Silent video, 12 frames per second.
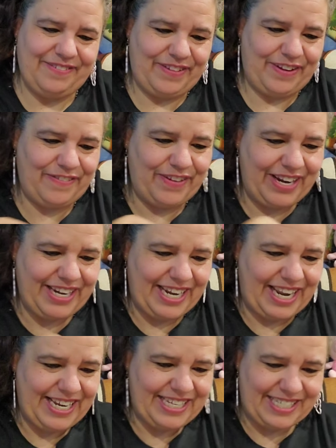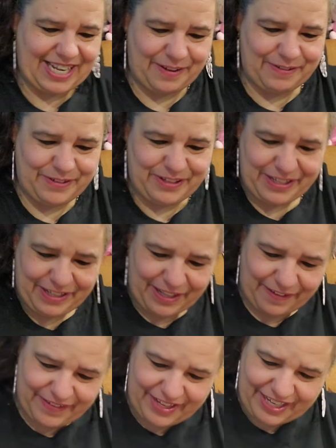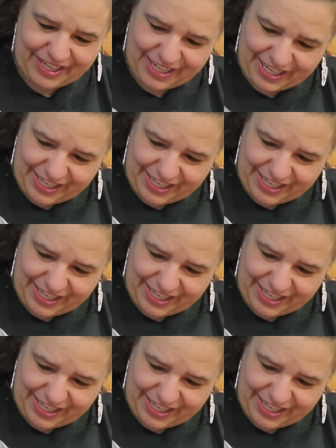Very, very nice. Absolutely love it.